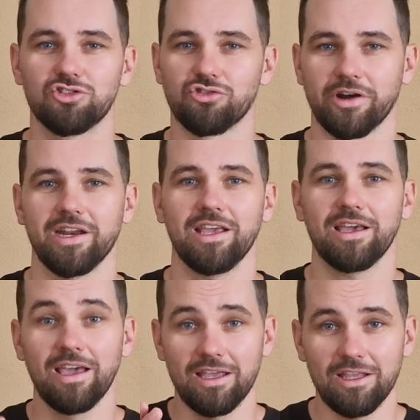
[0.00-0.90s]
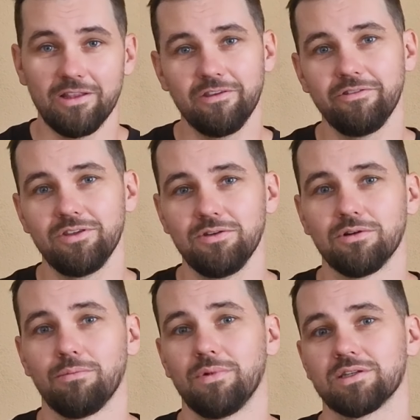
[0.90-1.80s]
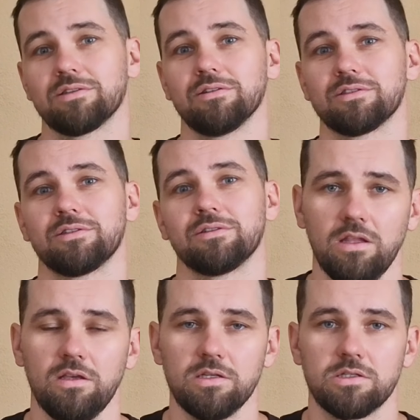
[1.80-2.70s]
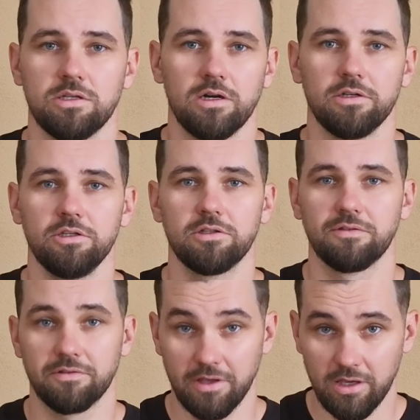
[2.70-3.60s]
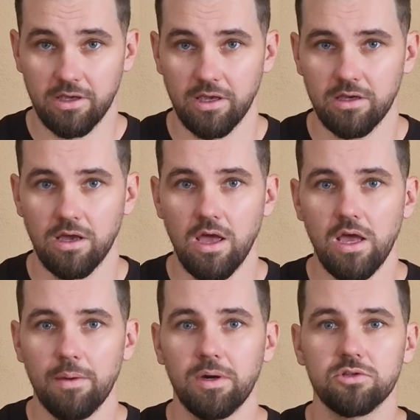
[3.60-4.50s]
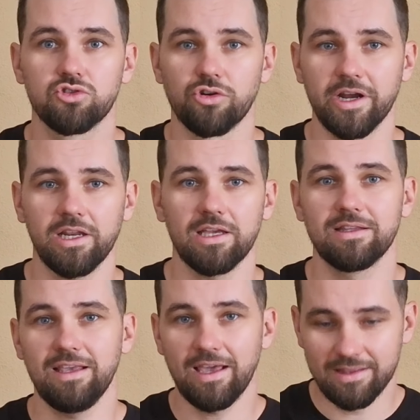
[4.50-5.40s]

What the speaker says: training individual muscles, and I started thinking about training the